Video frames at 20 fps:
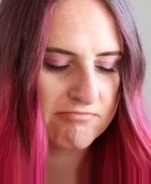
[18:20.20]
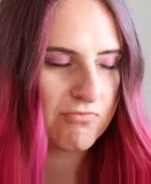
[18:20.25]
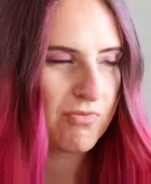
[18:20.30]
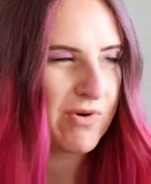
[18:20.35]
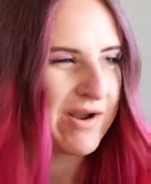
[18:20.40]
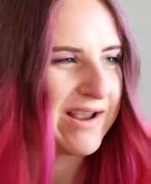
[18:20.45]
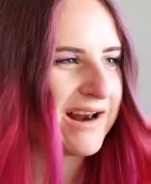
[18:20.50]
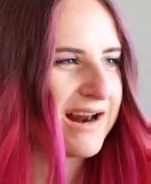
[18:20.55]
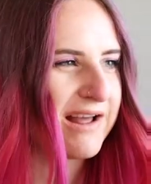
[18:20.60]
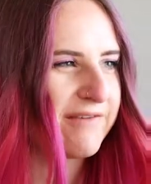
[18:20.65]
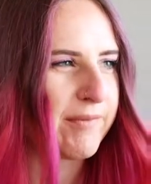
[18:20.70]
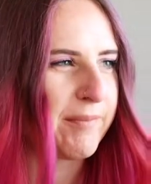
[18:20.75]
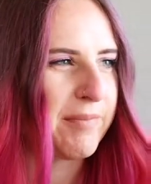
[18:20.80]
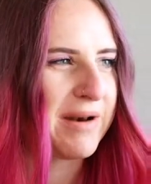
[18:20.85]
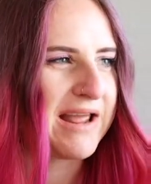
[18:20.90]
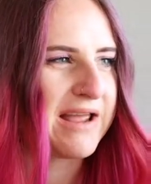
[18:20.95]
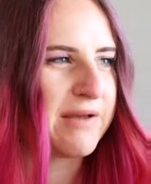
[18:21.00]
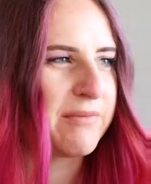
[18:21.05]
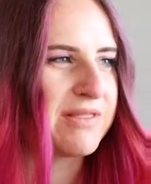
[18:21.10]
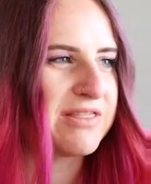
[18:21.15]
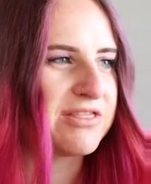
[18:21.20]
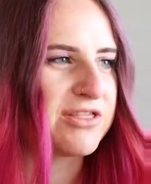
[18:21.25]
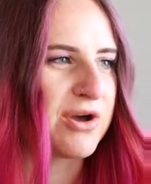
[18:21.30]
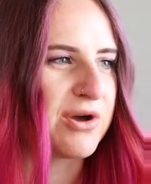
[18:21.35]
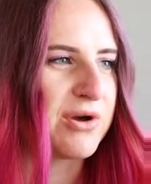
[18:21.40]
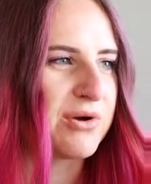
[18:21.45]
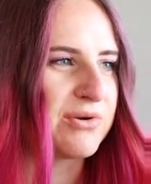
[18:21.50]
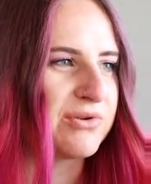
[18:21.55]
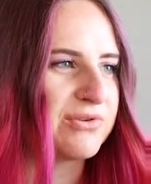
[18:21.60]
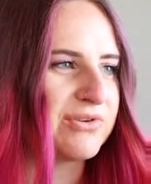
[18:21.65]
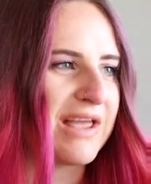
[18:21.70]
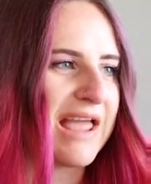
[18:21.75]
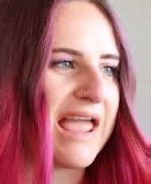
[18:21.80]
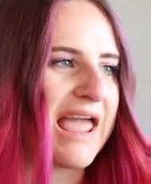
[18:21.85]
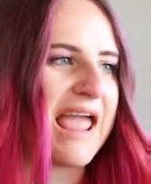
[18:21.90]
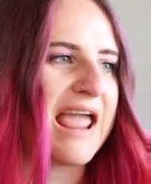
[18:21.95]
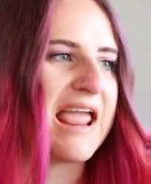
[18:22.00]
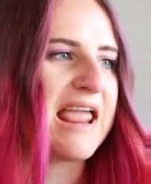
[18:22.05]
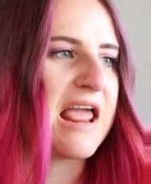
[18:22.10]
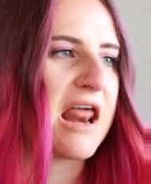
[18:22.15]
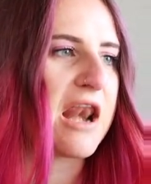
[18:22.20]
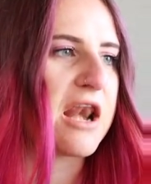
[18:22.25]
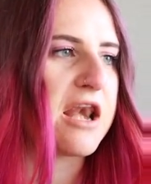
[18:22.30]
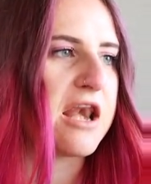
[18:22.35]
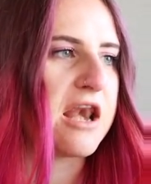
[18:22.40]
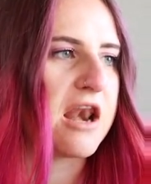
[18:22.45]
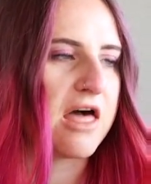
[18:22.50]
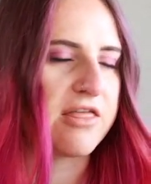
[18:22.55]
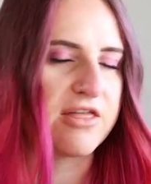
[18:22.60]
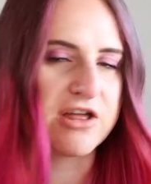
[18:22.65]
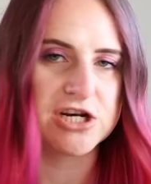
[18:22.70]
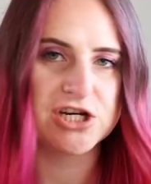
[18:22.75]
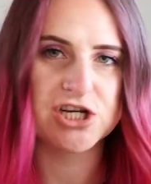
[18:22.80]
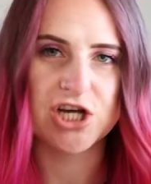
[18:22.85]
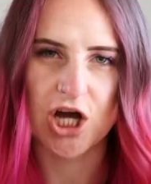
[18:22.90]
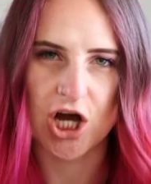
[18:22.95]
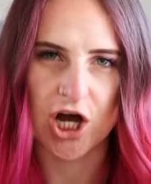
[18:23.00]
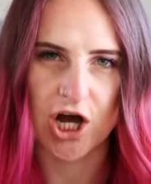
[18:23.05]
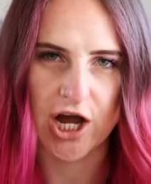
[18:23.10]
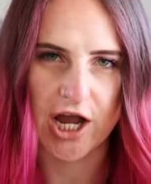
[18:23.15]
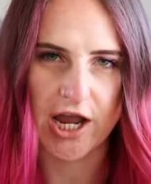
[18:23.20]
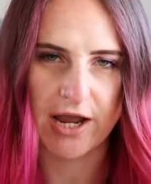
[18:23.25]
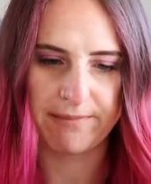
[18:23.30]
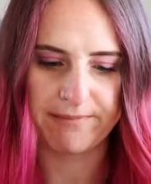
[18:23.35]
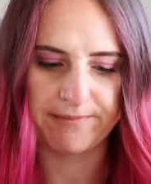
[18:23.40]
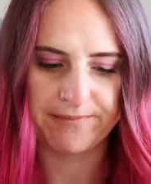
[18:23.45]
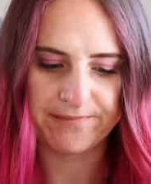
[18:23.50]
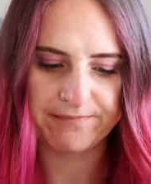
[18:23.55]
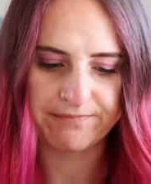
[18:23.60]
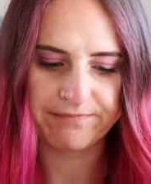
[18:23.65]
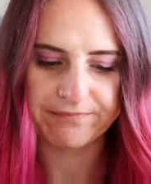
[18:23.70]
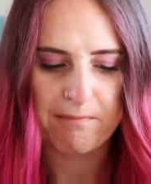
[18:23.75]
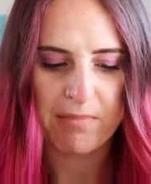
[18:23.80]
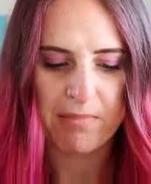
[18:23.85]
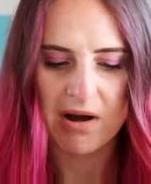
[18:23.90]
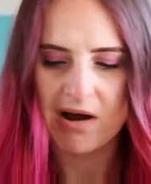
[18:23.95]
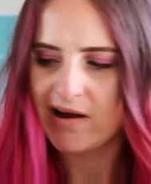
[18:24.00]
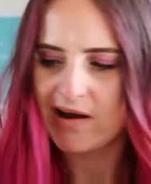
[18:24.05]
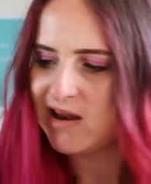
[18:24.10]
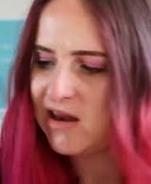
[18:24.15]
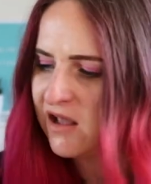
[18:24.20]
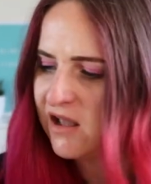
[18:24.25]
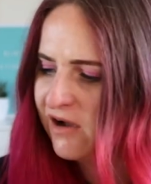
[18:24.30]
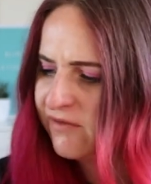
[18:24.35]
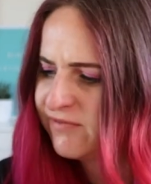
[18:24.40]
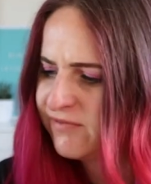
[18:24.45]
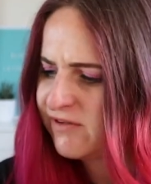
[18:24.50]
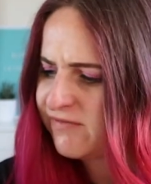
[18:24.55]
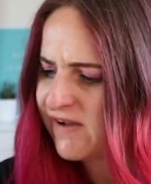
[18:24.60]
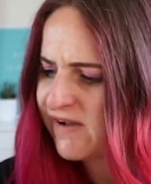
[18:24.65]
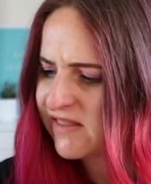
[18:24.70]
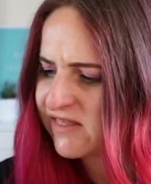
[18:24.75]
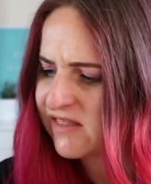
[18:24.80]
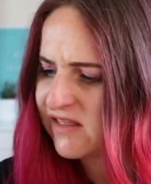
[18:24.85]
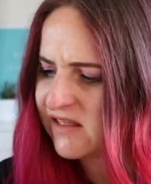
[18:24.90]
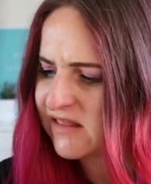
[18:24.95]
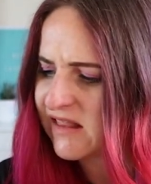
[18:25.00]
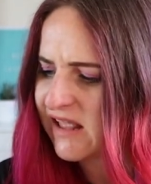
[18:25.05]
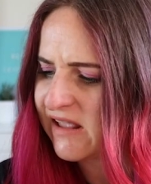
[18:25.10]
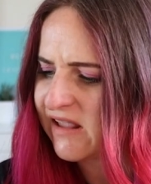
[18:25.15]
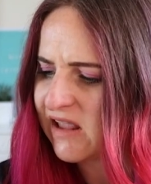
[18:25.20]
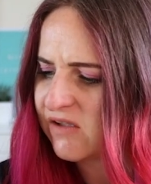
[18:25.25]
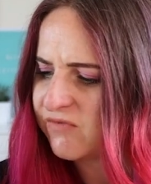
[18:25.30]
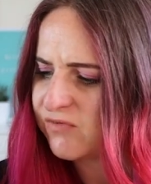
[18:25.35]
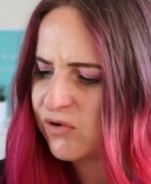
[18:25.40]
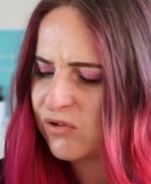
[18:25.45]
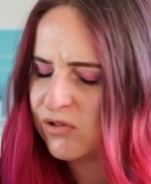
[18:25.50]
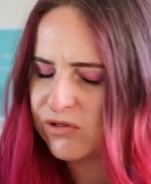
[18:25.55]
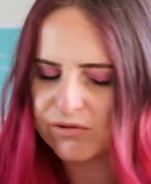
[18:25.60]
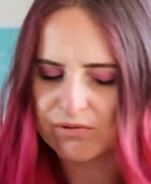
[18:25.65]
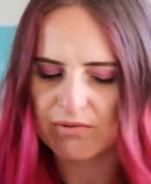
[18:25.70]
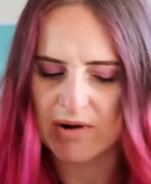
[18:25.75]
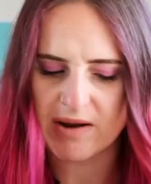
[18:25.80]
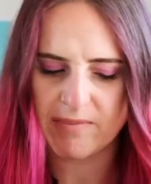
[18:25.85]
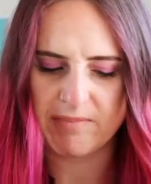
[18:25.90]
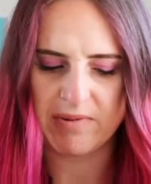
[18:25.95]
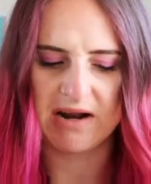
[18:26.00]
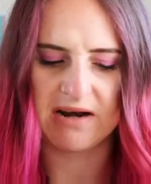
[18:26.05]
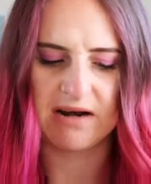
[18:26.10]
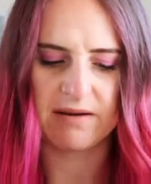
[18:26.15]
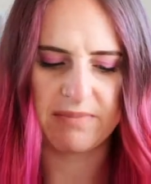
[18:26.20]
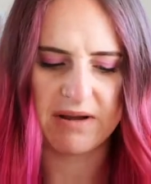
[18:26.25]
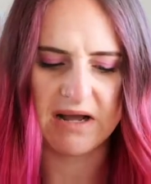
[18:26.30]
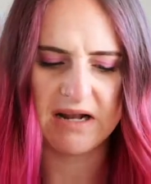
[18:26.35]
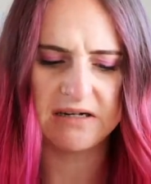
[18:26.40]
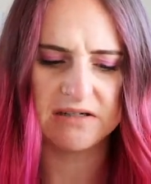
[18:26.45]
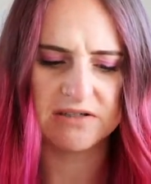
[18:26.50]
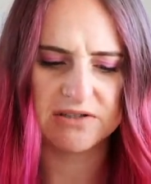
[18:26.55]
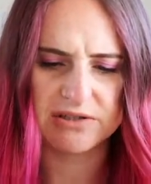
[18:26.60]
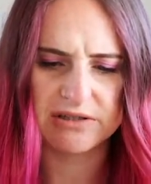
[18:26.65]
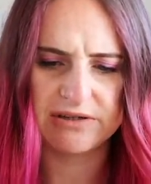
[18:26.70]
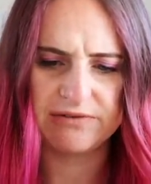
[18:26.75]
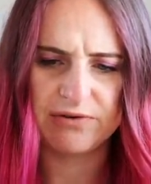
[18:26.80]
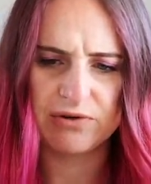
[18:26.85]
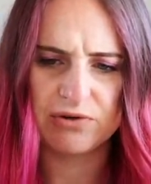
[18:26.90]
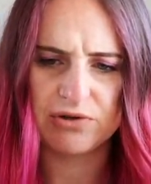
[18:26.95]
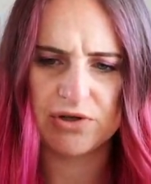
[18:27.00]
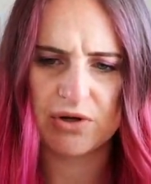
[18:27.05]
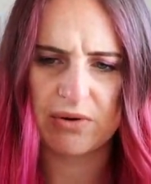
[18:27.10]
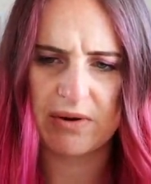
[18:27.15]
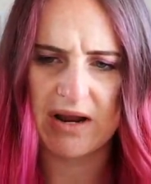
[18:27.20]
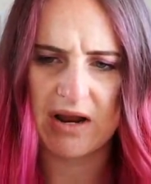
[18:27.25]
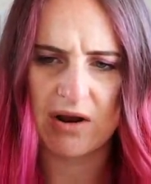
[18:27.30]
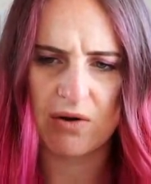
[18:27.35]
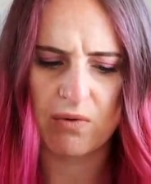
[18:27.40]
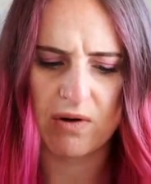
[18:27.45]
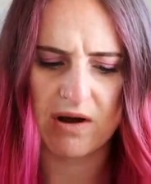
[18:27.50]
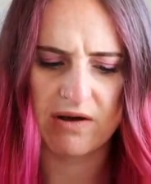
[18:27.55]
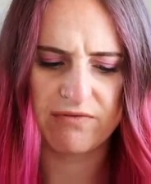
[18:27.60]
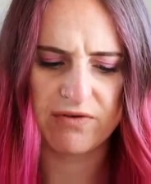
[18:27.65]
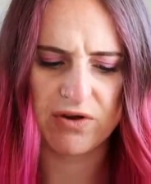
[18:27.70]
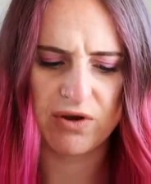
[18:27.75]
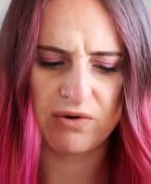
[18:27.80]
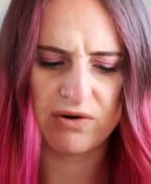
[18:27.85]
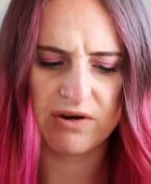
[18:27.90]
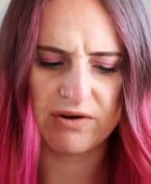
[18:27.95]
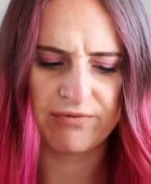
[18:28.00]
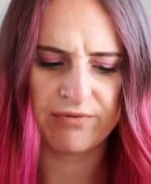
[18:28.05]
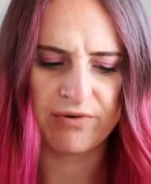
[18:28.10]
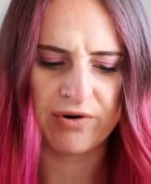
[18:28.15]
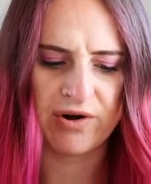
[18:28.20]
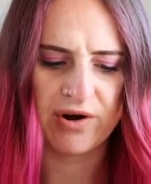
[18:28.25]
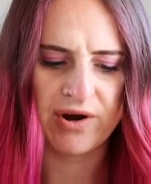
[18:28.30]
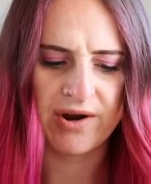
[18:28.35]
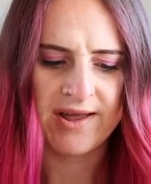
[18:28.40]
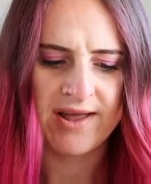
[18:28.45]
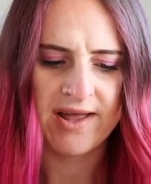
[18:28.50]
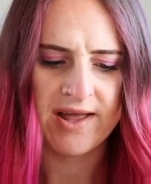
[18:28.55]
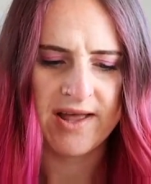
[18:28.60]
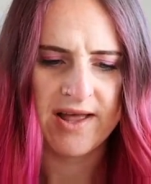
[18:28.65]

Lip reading: We're going to have a play with those another time. But I love the fact that they give you 3 blender pens. So if you're doing quite a few different